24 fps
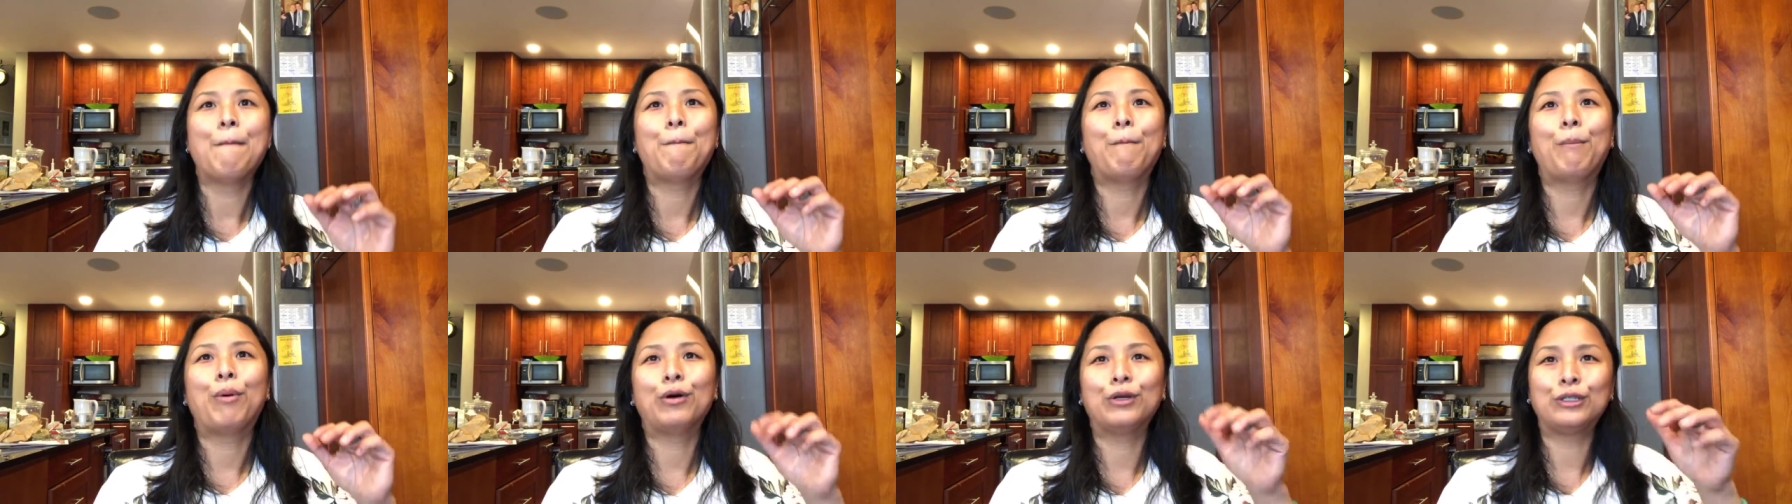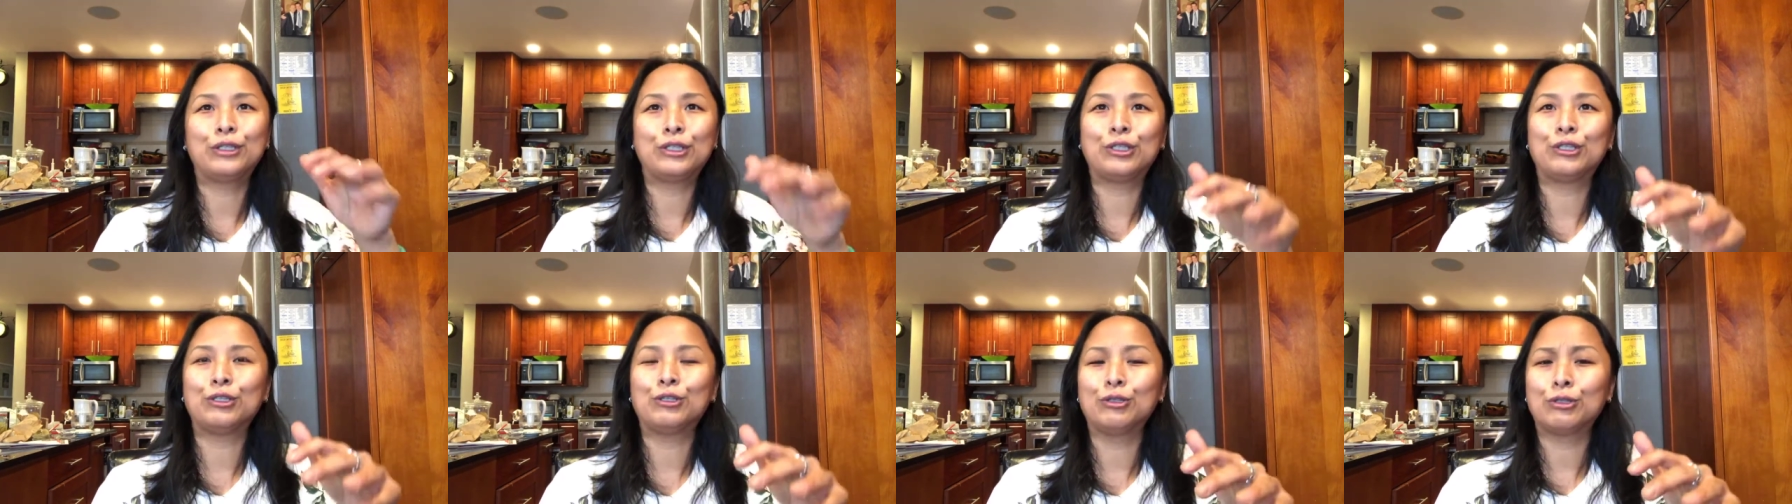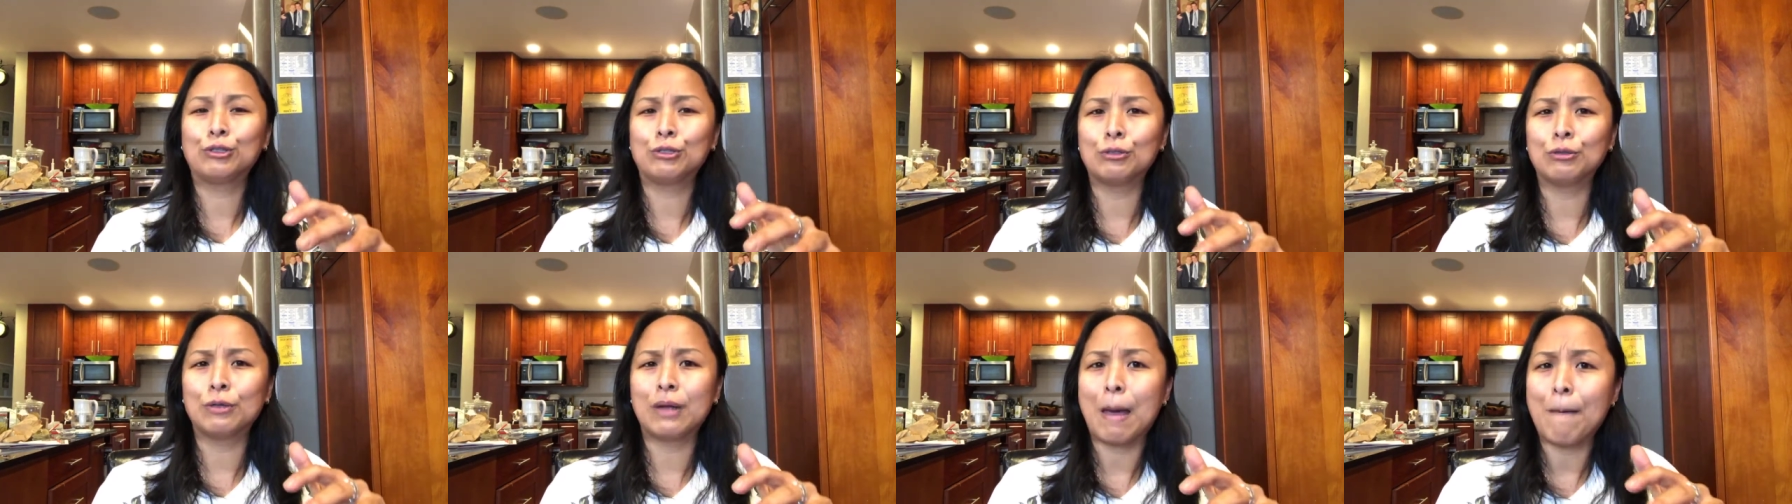push you
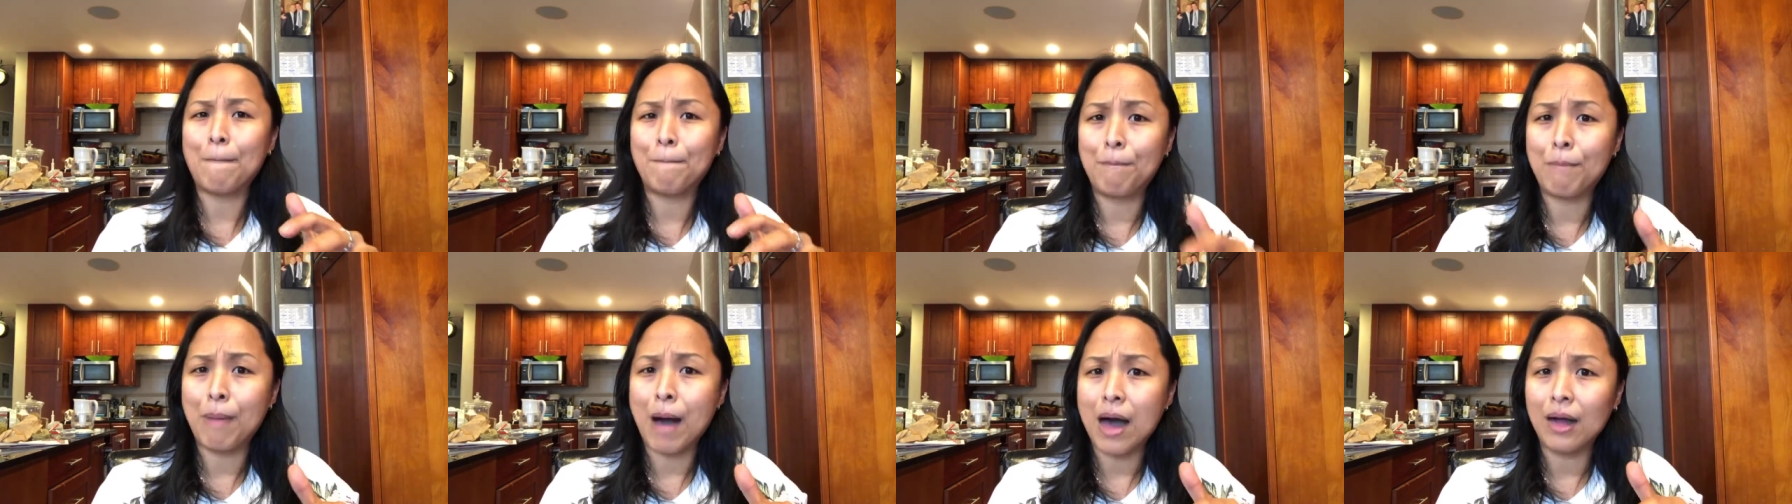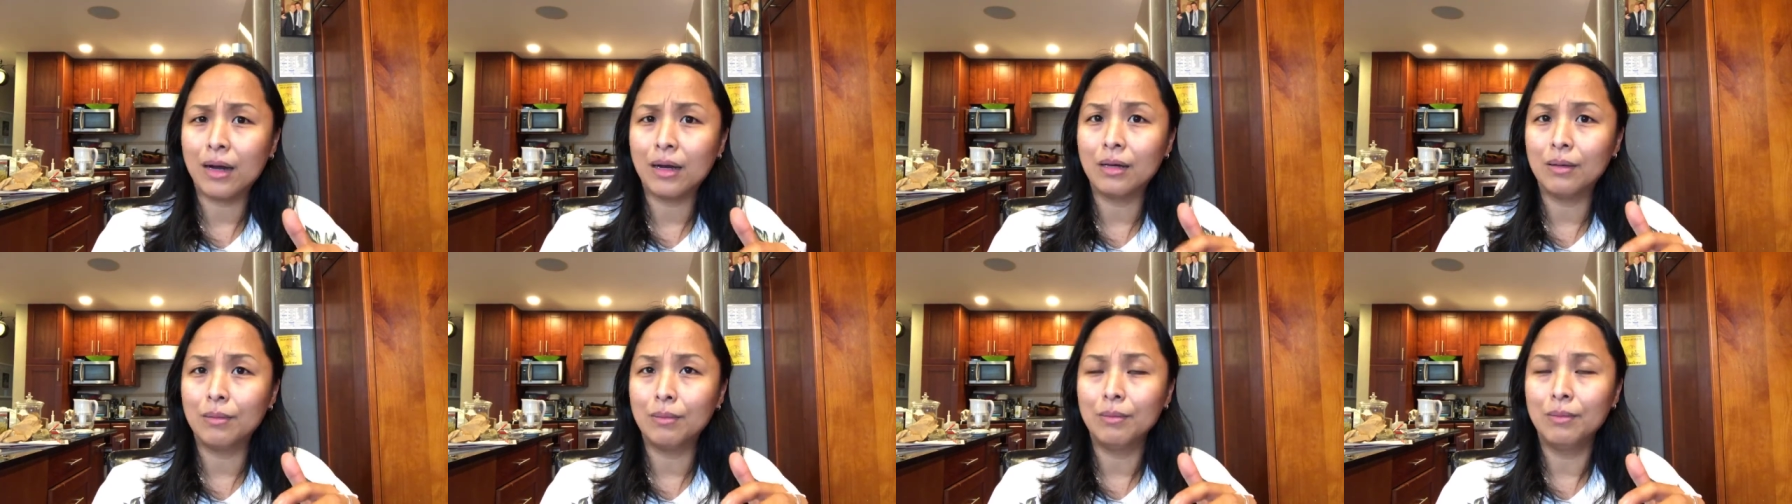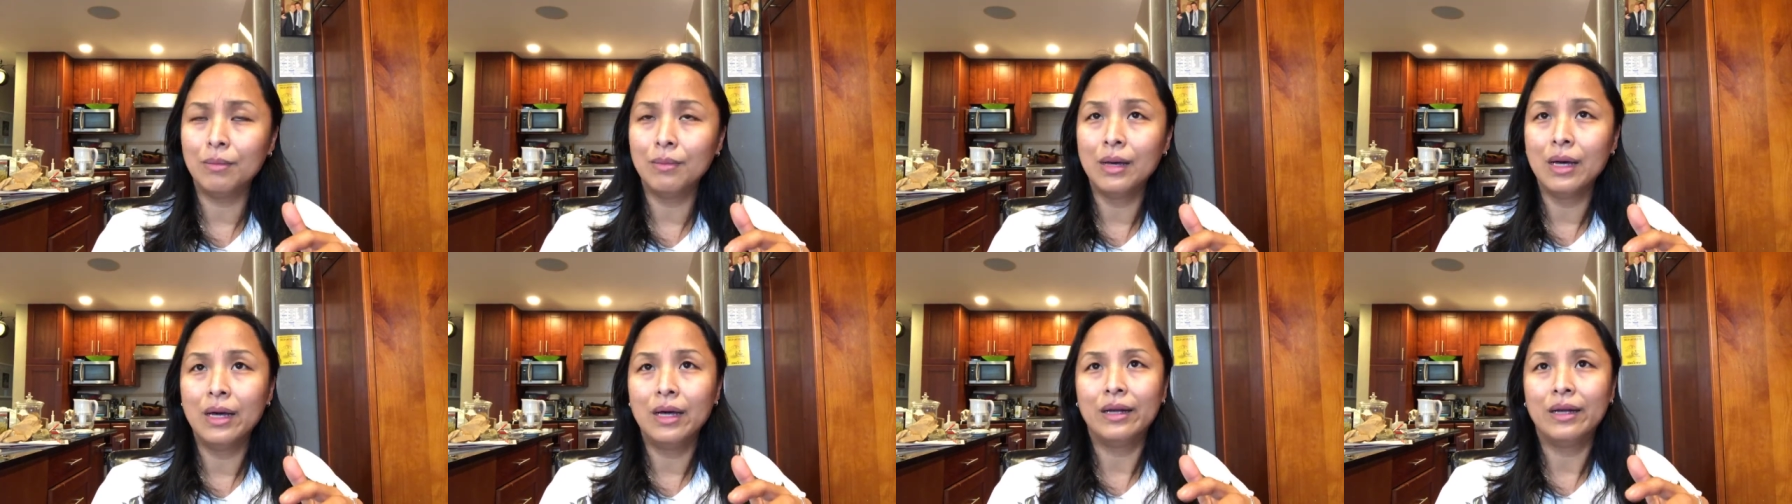to that bottom,